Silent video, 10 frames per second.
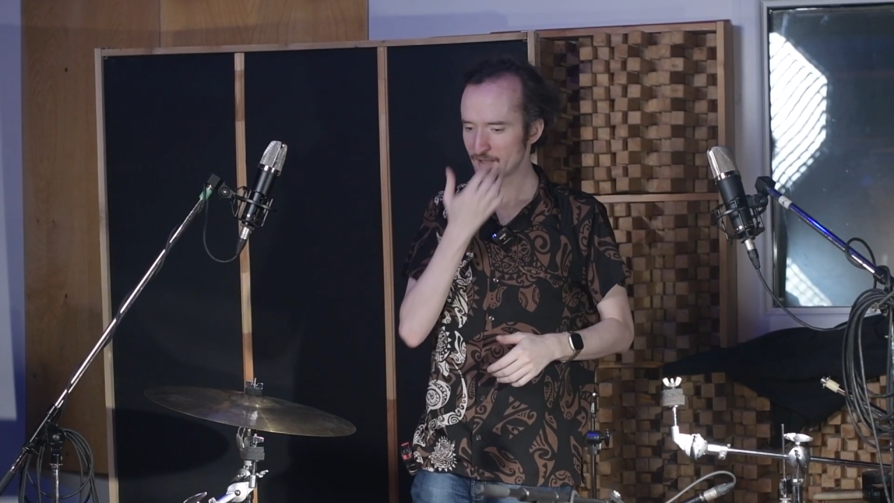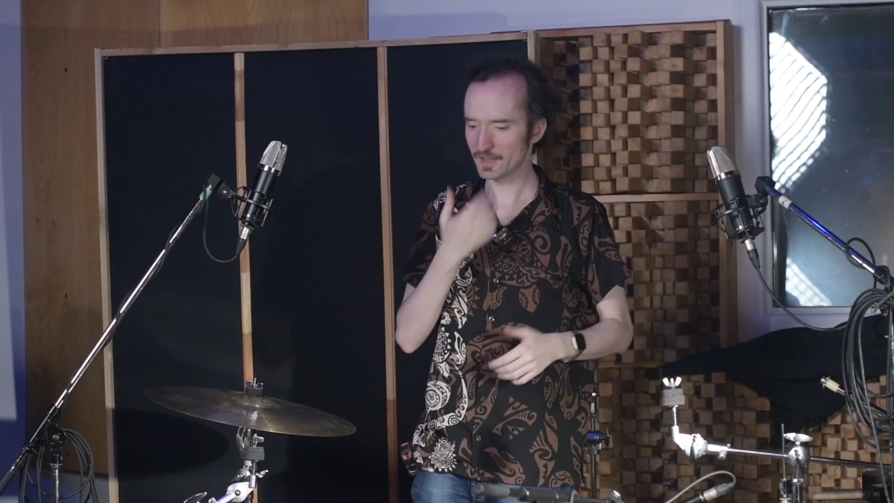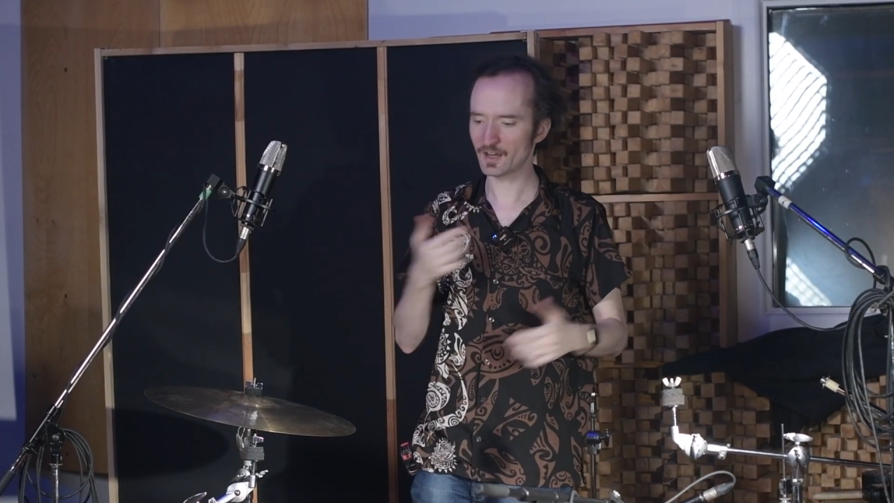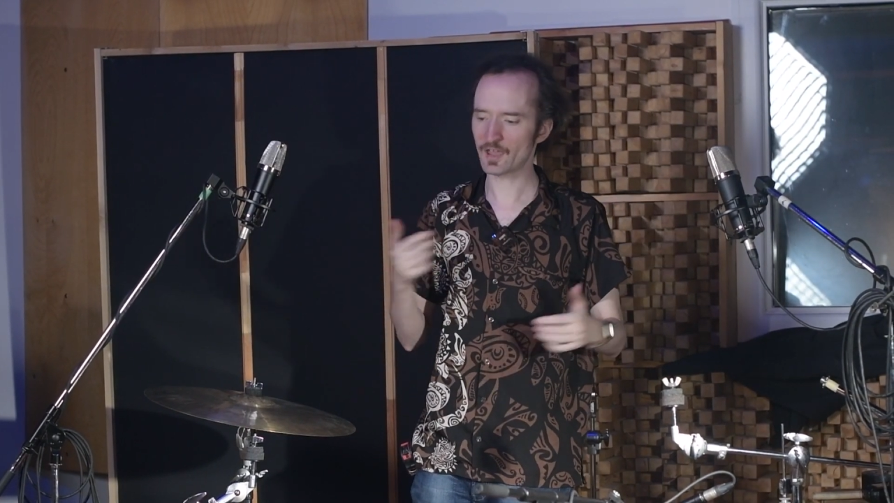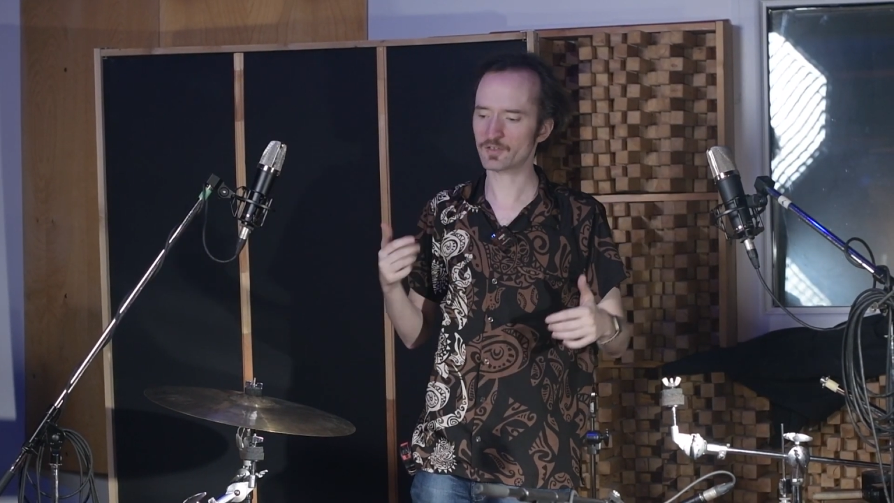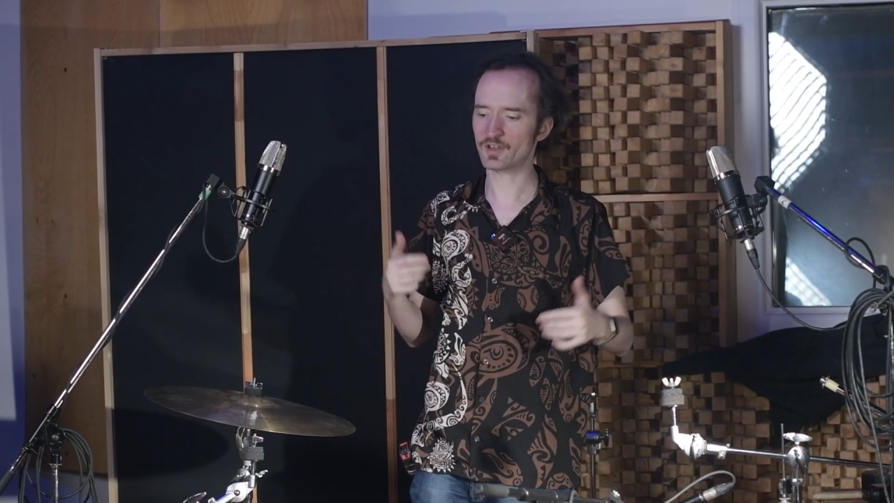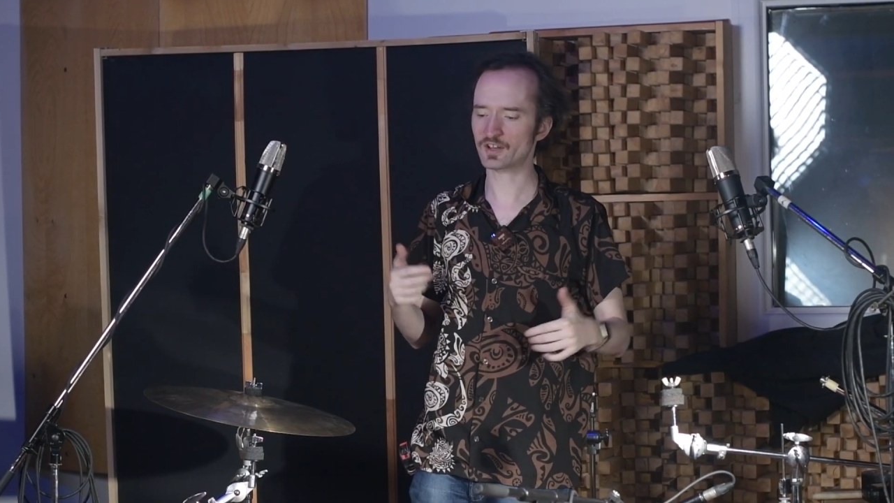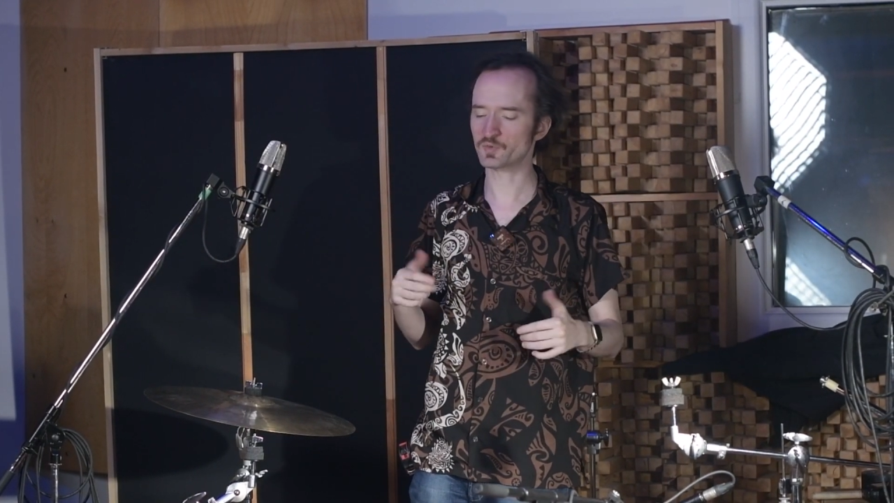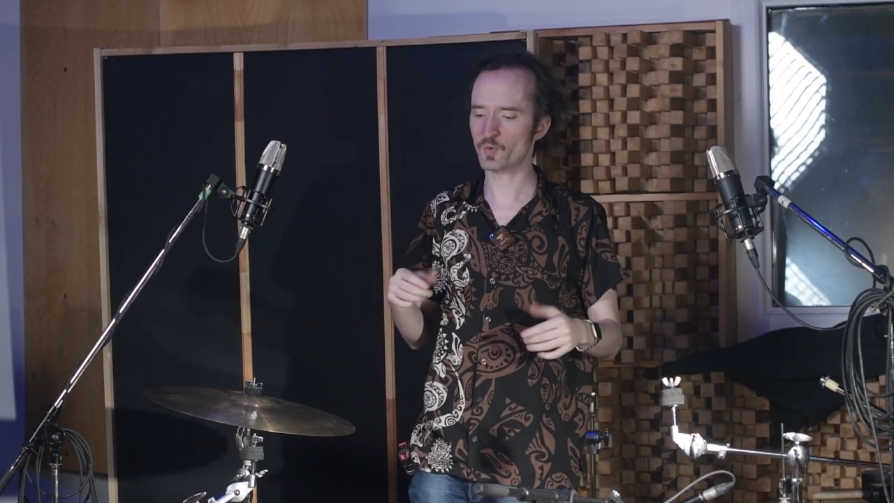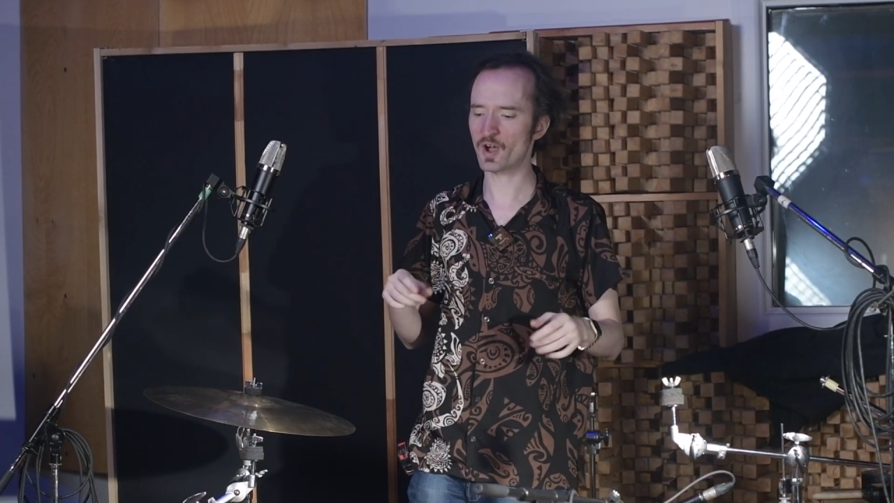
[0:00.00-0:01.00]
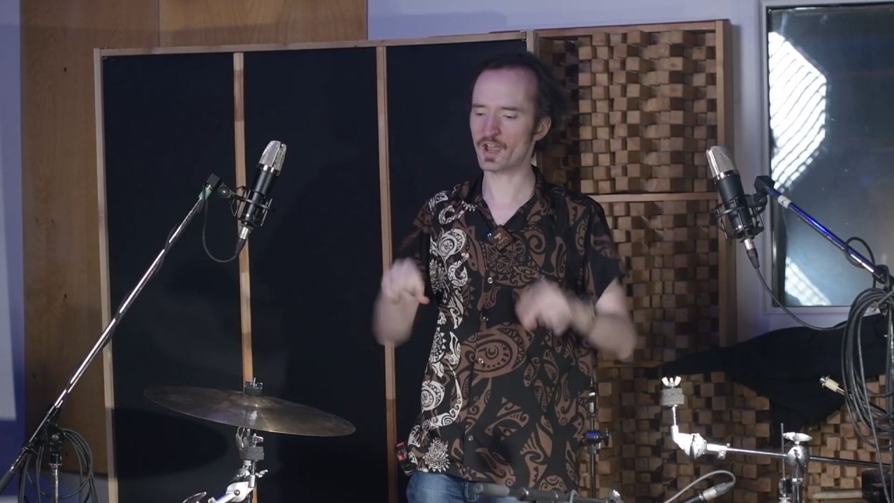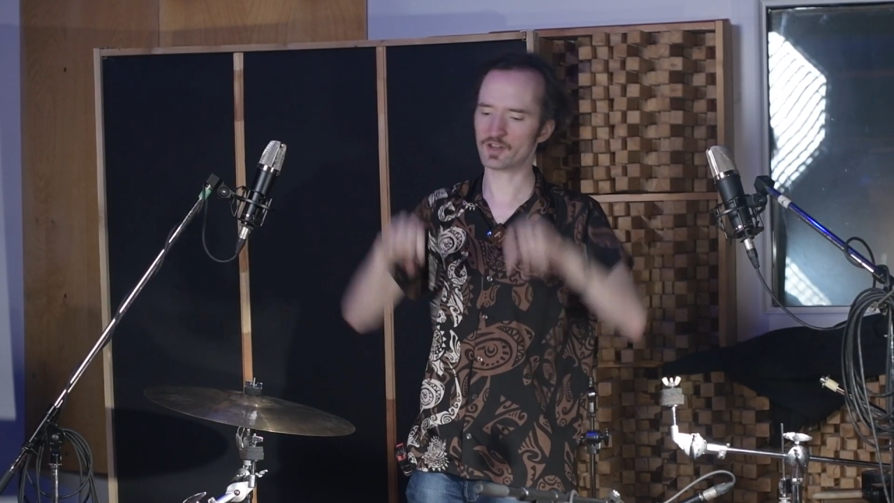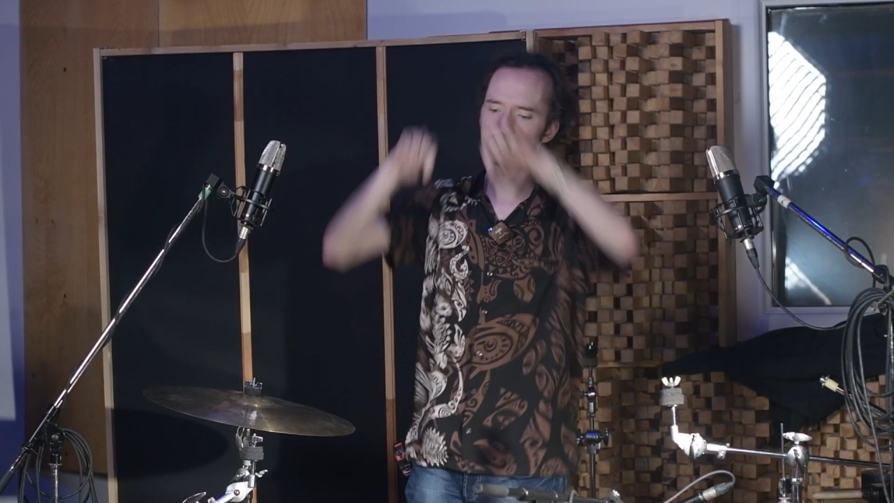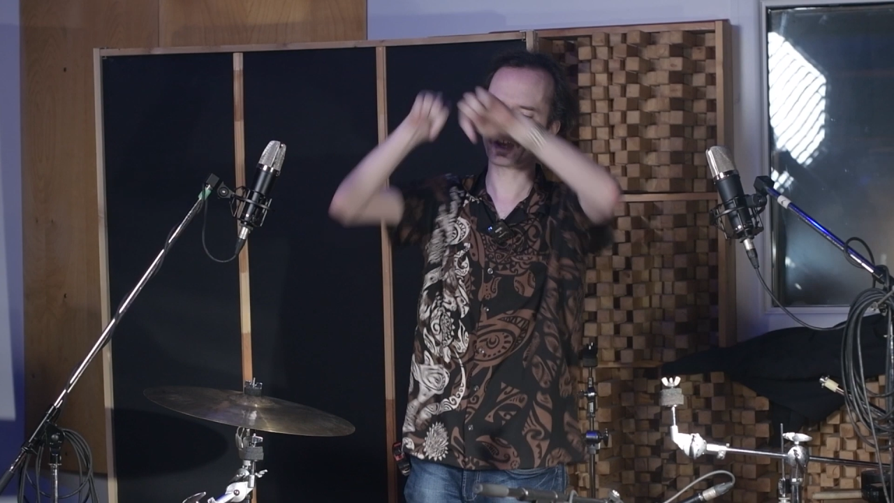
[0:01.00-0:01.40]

in either an XY or